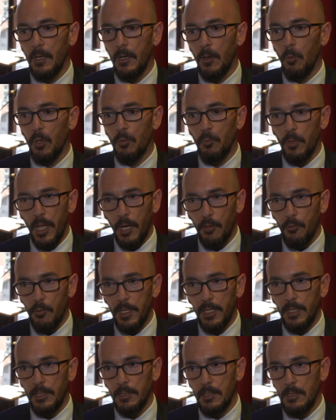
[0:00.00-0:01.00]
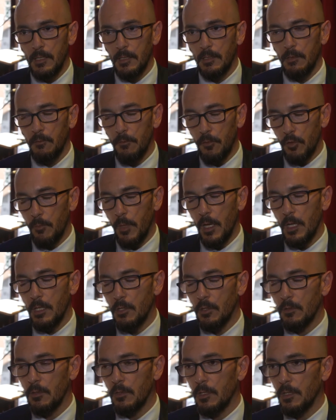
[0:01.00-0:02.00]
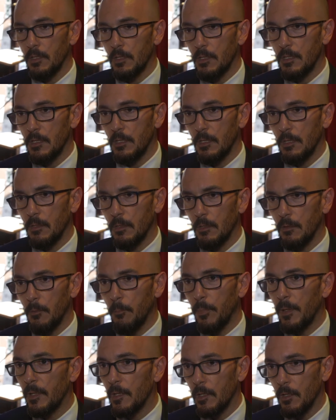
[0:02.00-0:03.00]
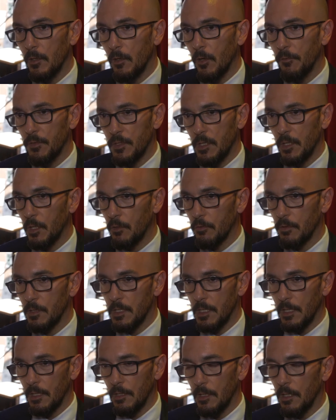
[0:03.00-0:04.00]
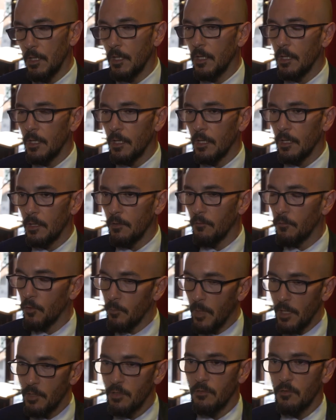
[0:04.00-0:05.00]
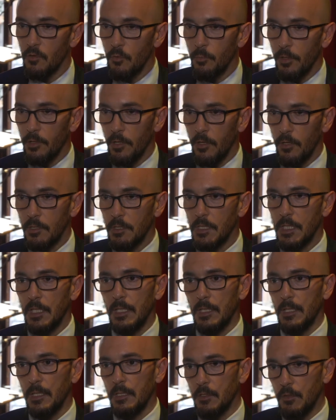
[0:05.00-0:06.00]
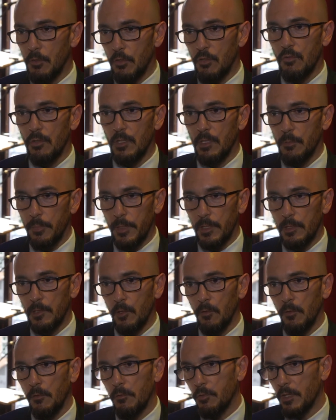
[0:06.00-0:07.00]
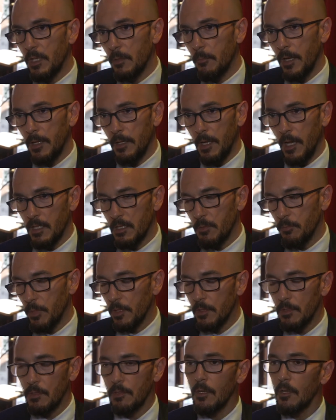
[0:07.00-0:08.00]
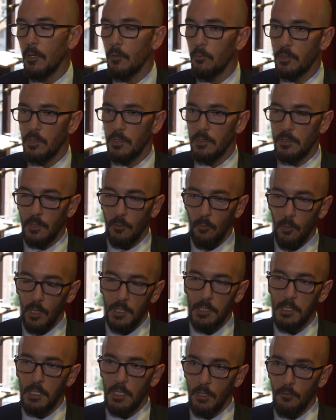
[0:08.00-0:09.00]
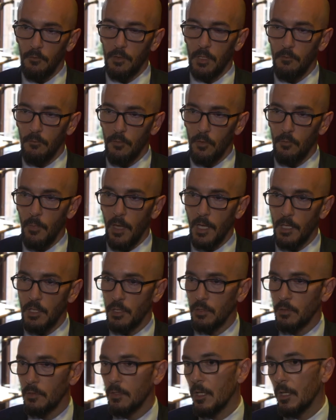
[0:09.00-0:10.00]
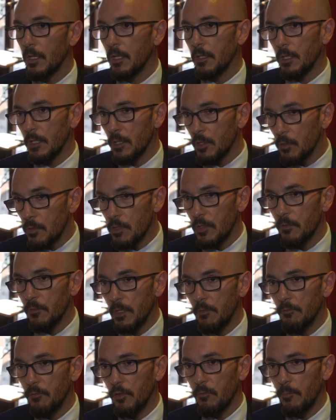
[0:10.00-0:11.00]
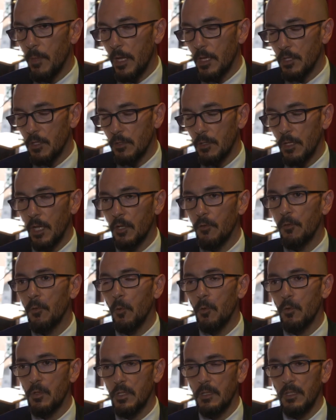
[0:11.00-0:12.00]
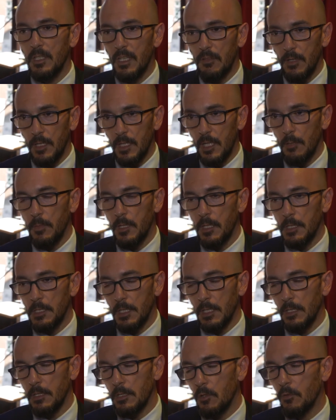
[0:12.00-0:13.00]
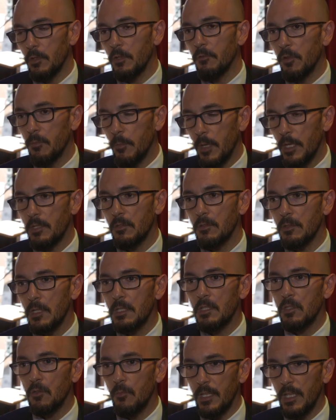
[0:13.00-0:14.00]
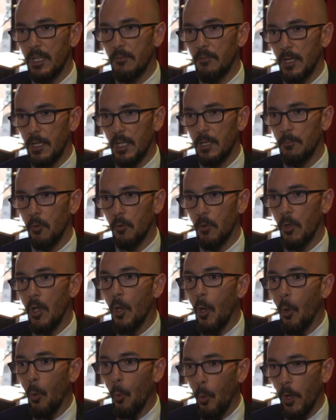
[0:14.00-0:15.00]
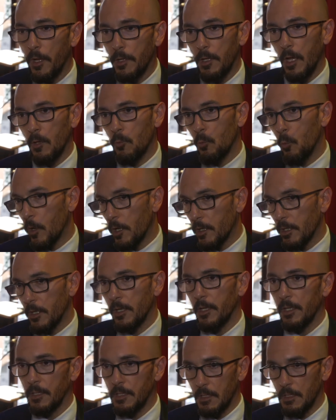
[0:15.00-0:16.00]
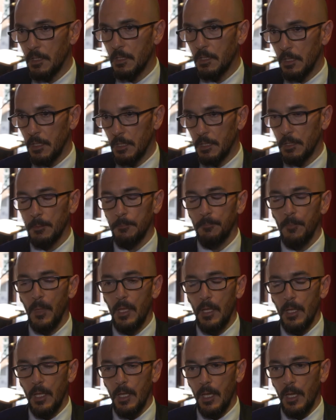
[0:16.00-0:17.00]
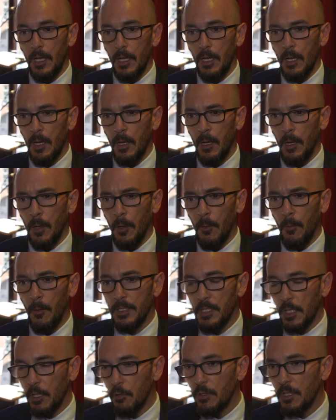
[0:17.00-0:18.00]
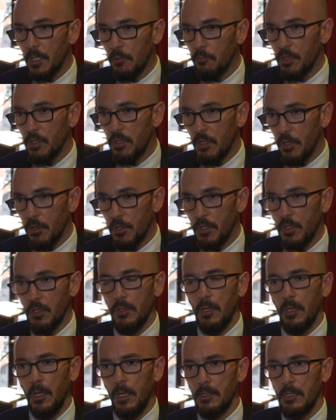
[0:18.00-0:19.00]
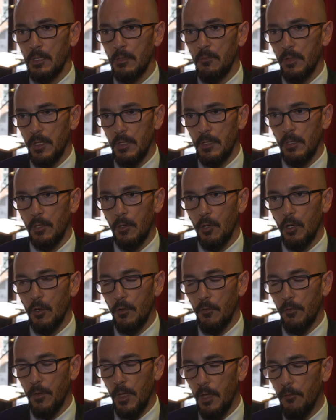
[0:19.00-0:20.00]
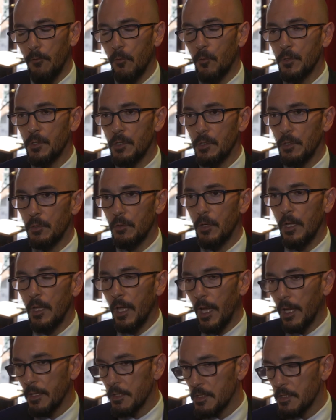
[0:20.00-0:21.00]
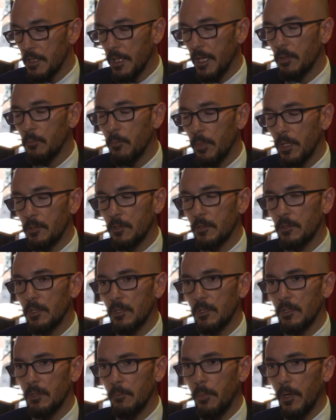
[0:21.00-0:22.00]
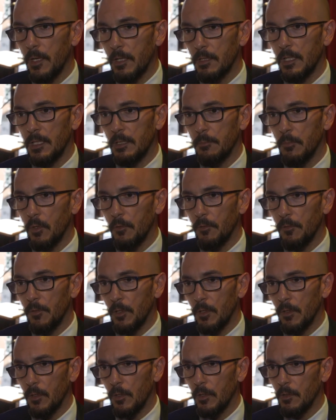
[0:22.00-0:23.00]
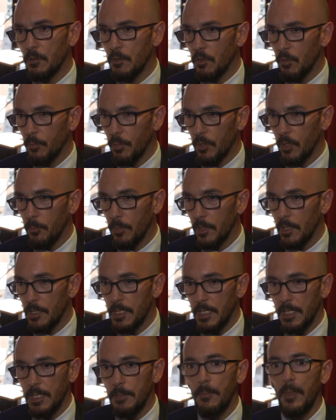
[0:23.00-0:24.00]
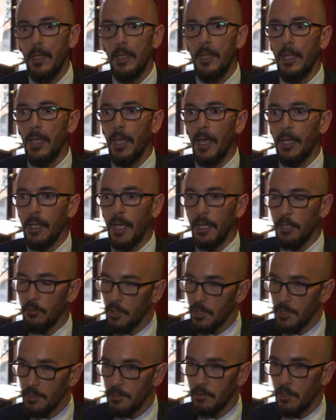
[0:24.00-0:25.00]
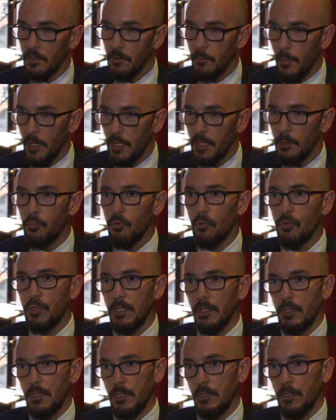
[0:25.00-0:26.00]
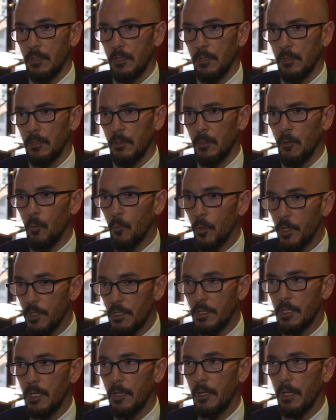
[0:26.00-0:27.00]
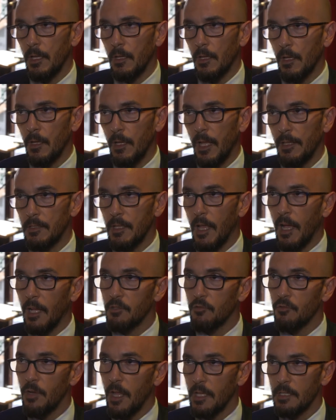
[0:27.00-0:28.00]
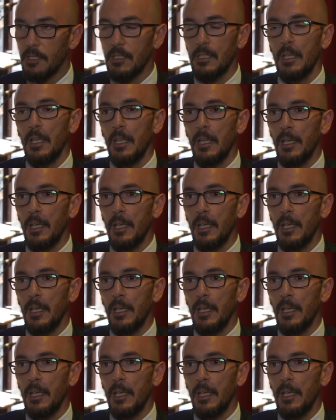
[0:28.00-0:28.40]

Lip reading: What we agreed is that information is a pillar of security. Information superiority is usually built on three main aspects, which is the quality of the information, the use of the information, and of course the availability. So information needs to be available when and where it is needed. Security research has invested a lot of effort to understand better the paradigm of interoperability, and actually there are many projects which address